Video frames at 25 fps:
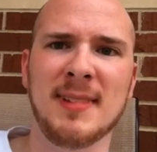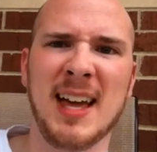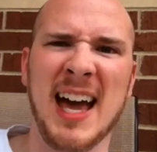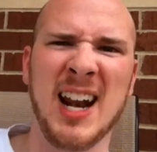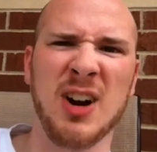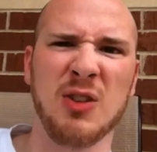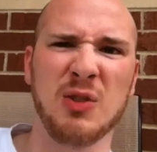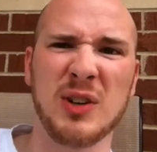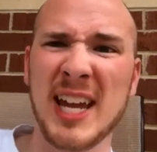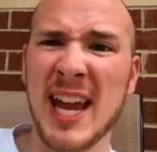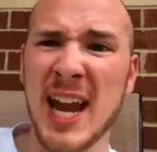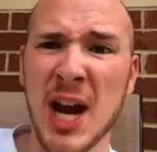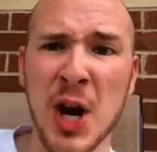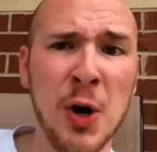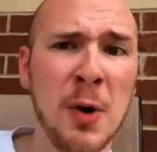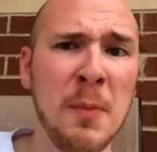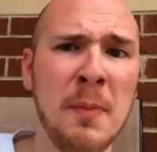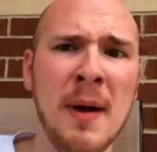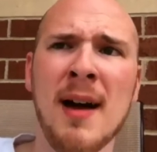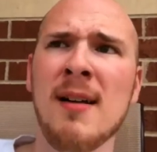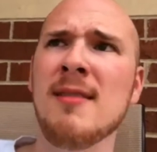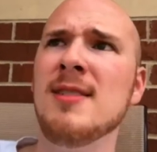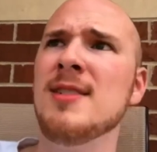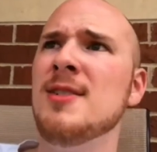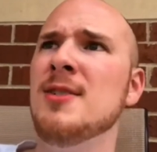I don't care
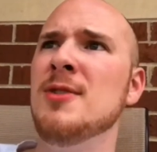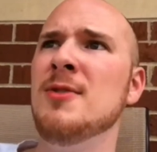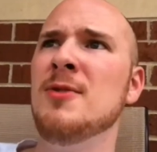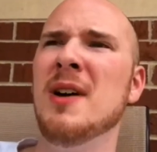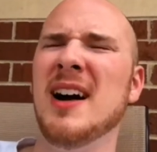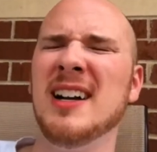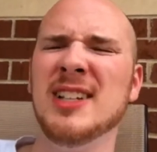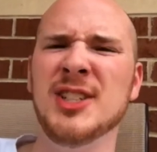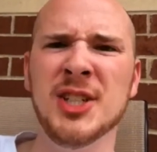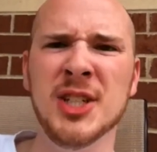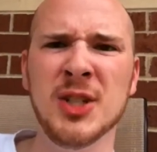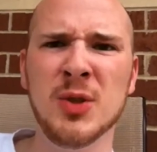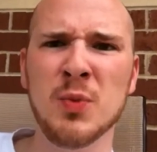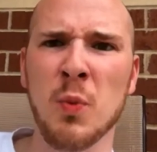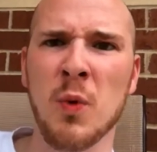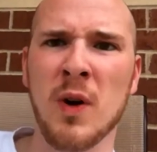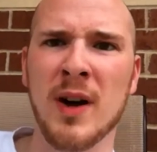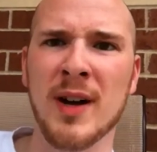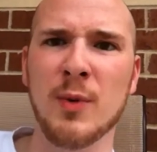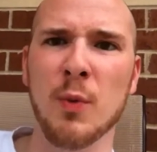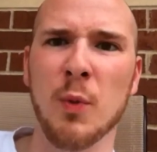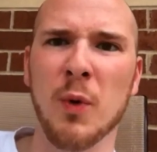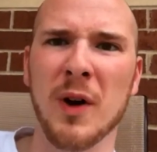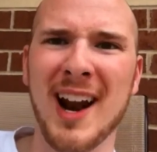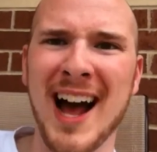about you. I just
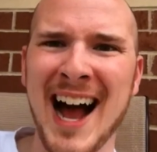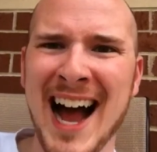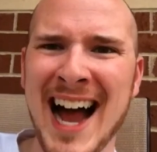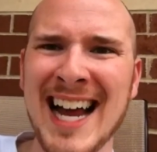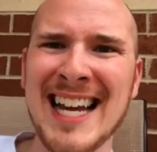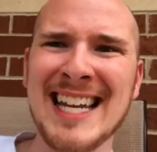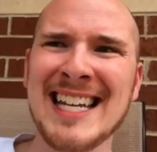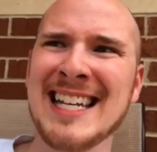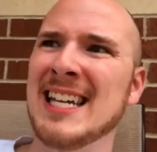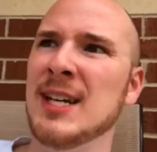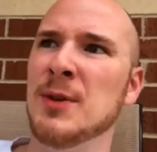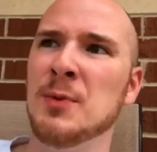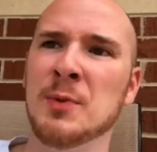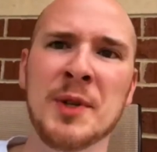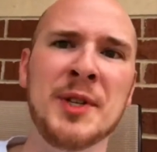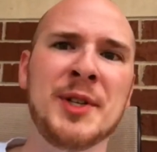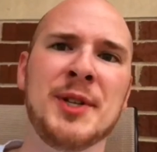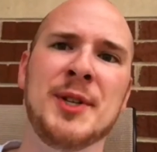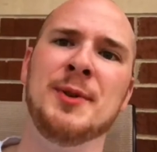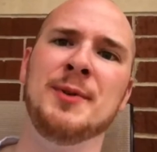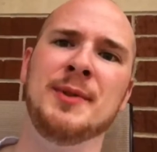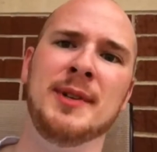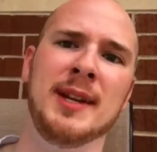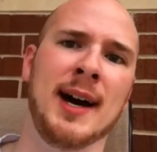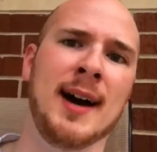want what I get when
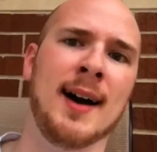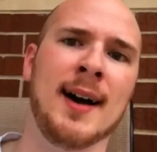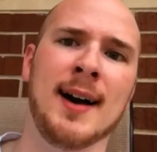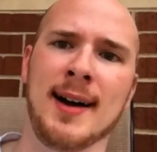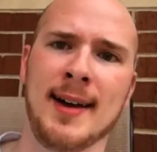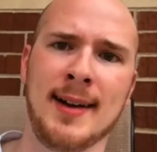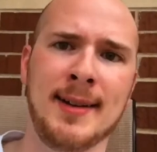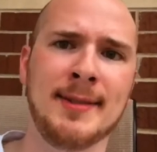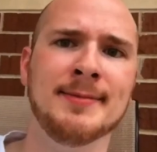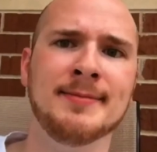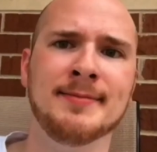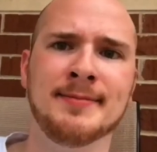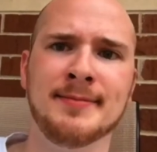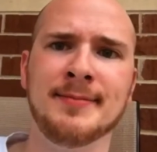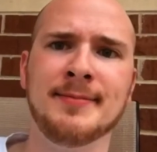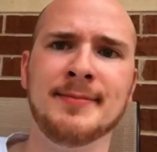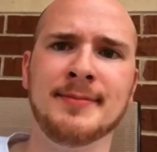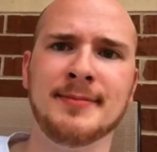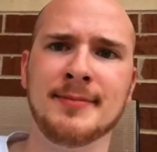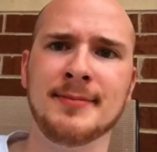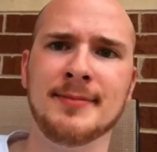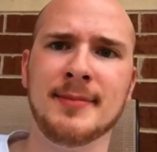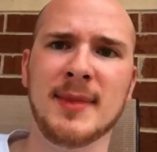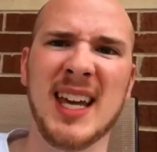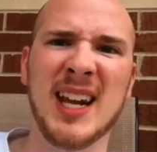you die.
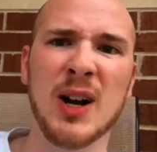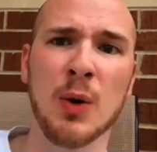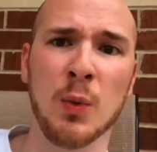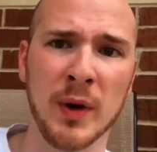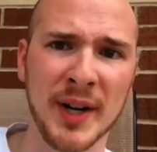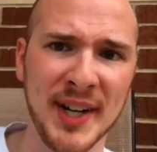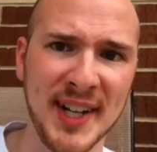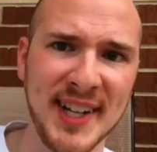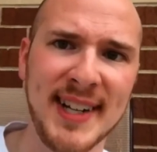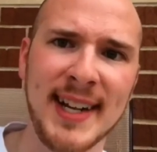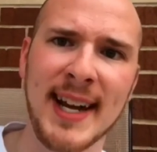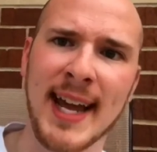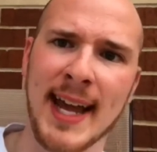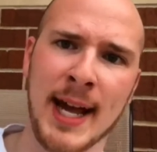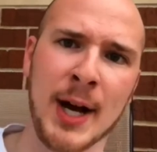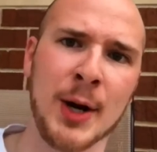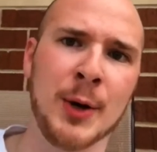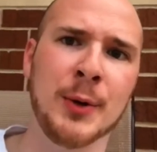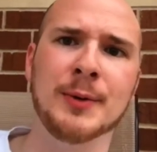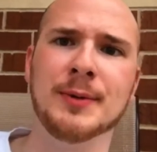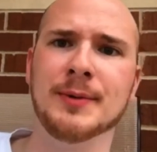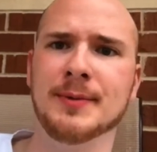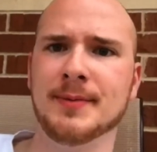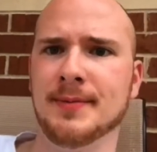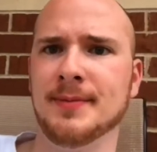And I want it
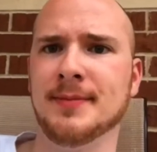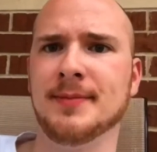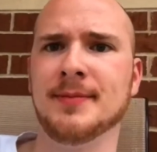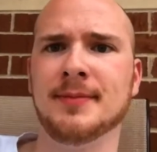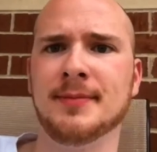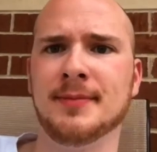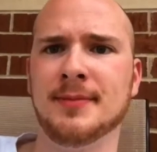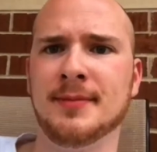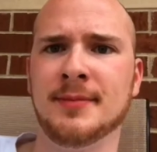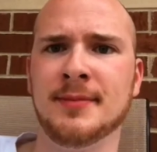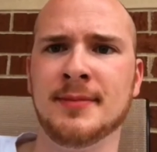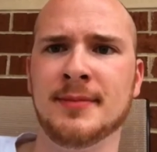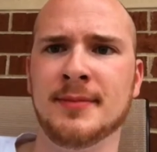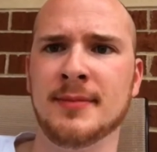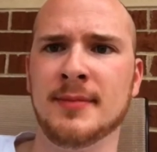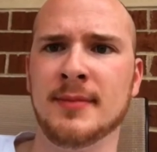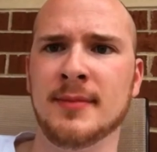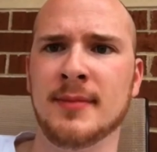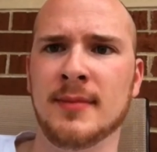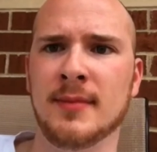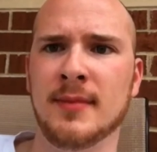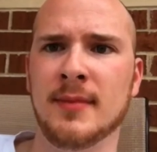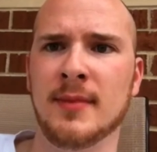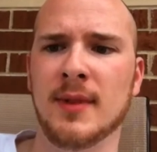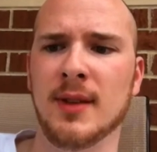now.
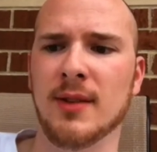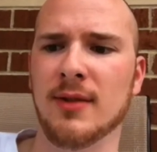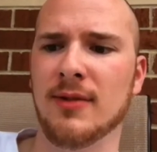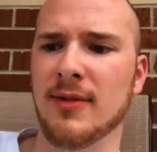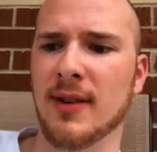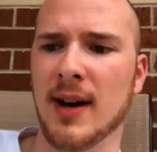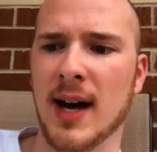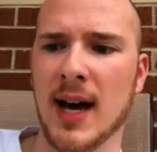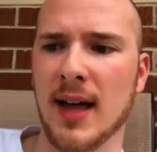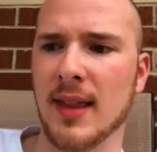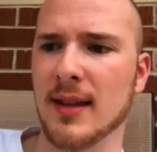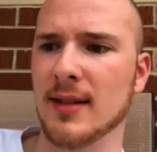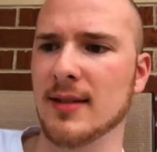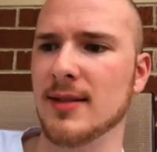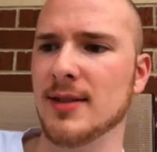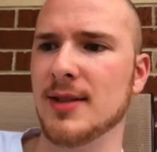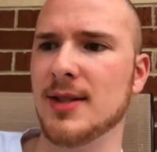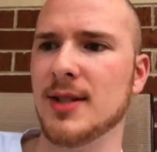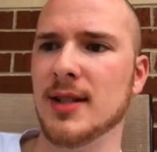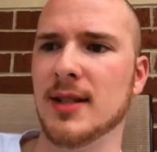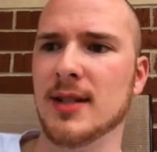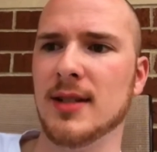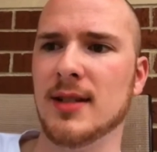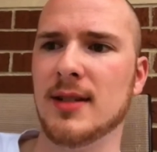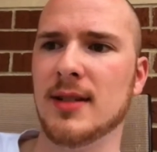The father
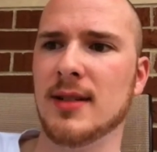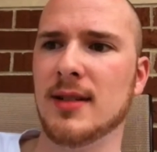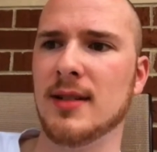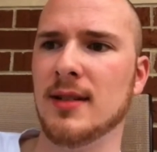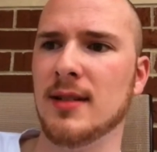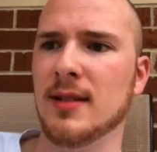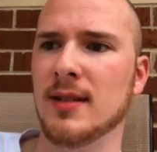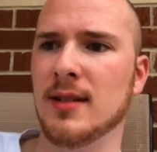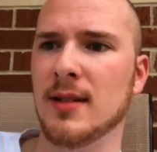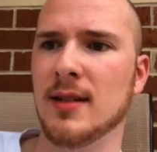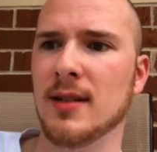is just